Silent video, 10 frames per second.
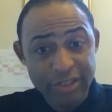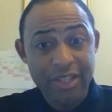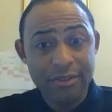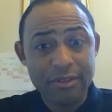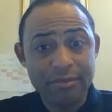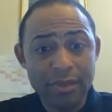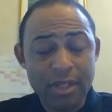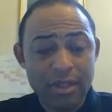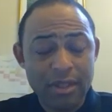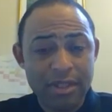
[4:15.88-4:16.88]
gender,
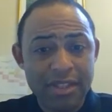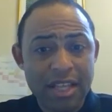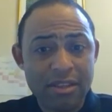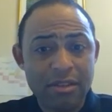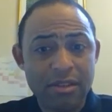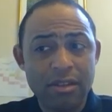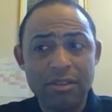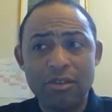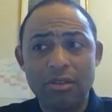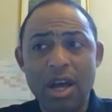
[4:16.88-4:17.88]
and that
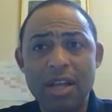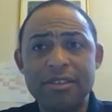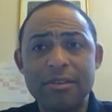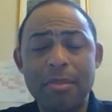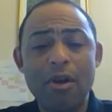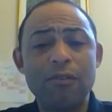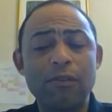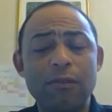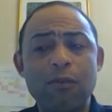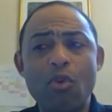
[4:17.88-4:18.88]
God is a
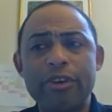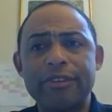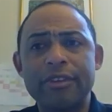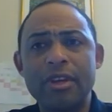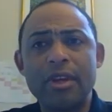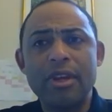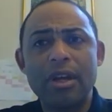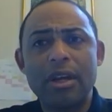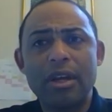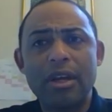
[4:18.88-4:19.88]
powerful force
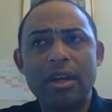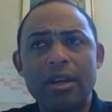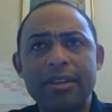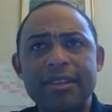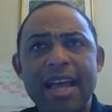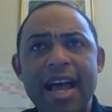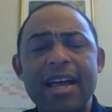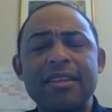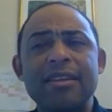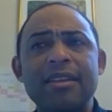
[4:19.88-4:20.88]

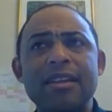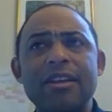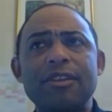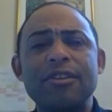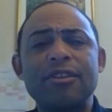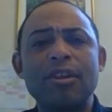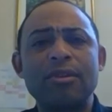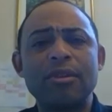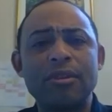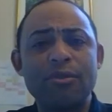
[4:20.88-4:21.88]
that
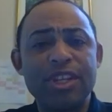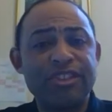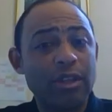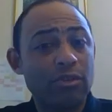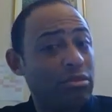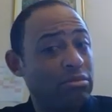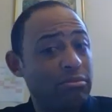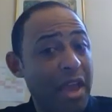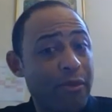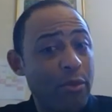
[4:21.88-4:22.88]
reach out to
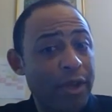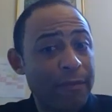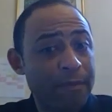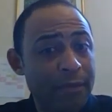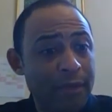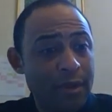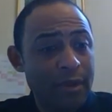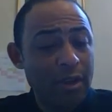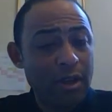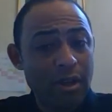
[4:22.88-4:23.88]
everyone
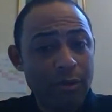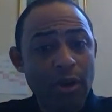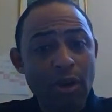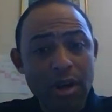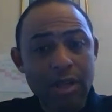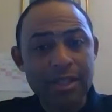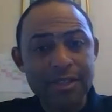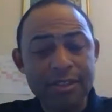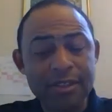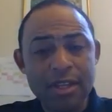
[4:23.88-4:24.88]

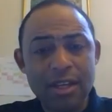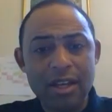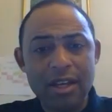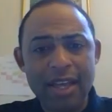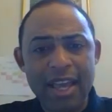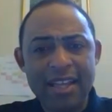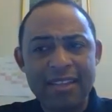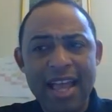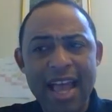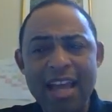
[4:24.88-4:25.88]
regardless.
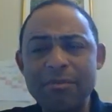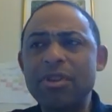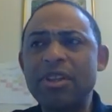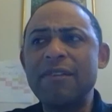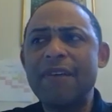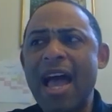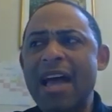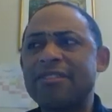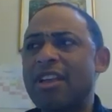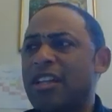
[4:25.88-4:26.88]
And I believe
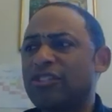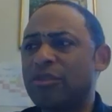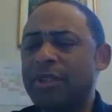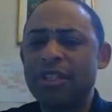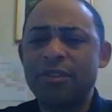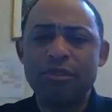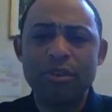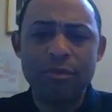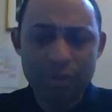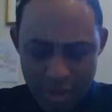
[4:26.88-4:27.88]
as the LGBTQ
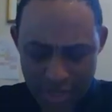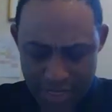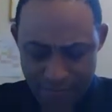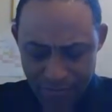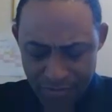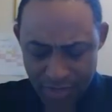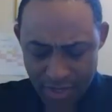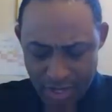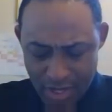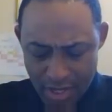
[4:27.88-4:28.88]
community
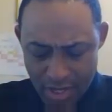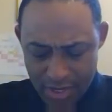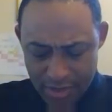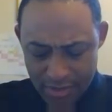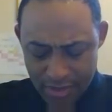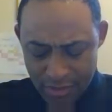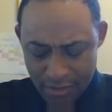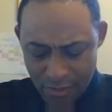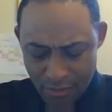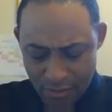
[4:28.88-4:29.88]
is
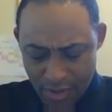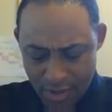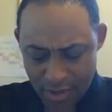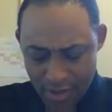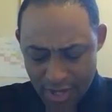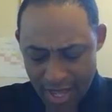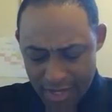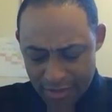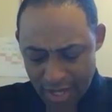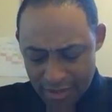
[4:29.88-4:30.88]

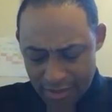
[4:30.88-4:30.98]
as